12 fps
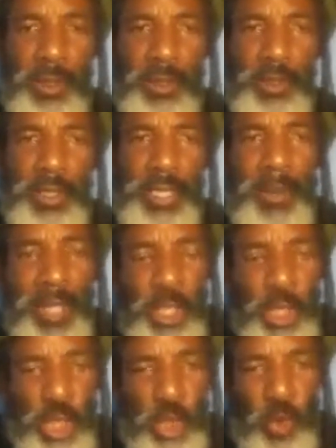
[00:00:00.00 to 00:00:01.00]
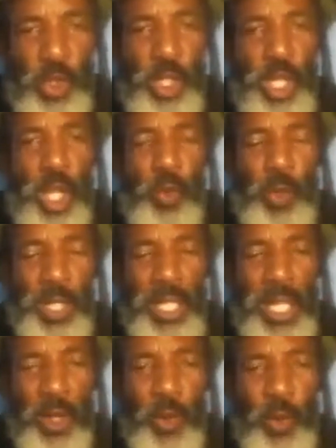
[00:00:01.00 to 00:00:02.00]
They make sure
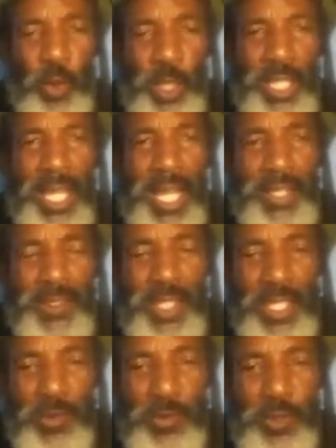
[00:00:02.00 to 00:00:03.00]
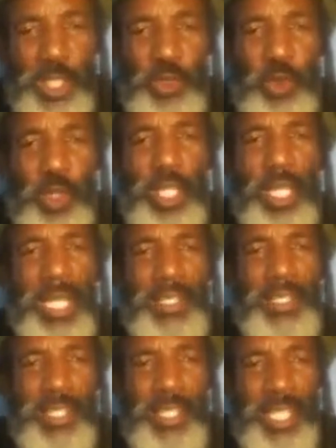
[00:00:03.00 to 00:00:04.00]
whether we as individual, as
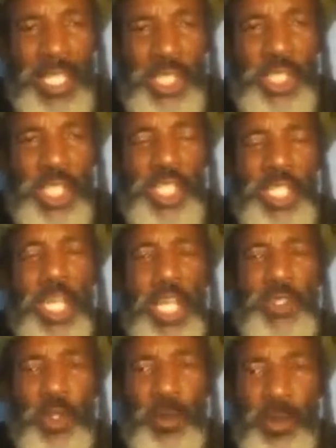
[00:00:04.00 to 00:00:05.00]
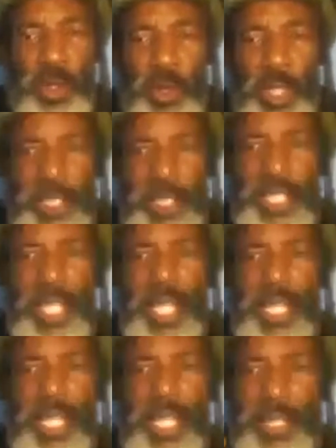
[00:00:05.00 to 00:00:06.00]
a nation, as community,
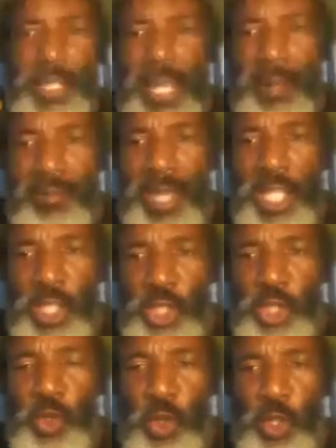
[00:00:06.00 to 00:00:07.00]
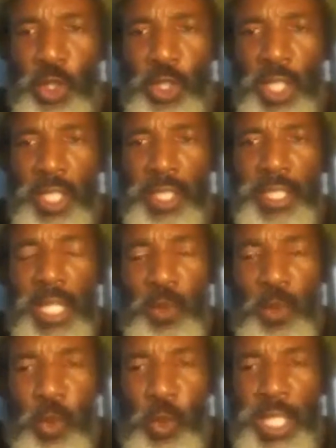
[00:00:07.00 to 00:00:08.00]
they make sure that
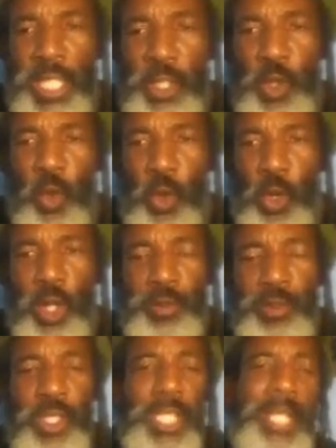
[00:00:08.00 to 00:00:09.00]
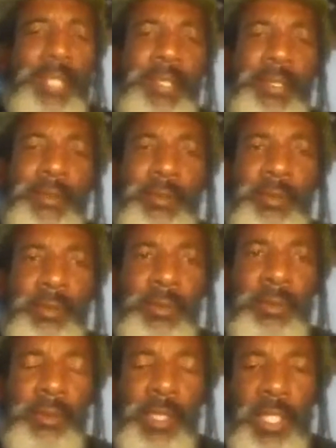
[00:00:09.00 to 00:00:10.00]
we don't come together.
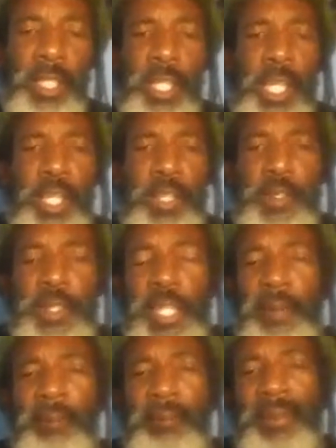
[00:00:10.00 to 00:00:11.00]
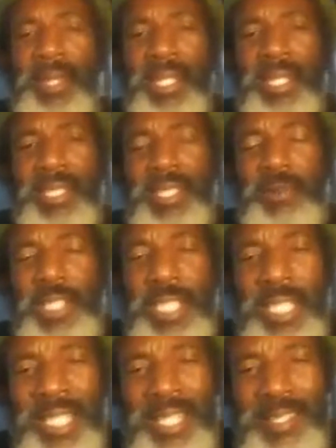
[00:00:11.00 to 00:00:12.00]
You see,
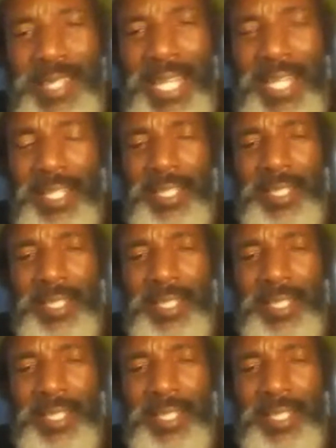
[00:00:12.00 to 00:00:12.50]
division is like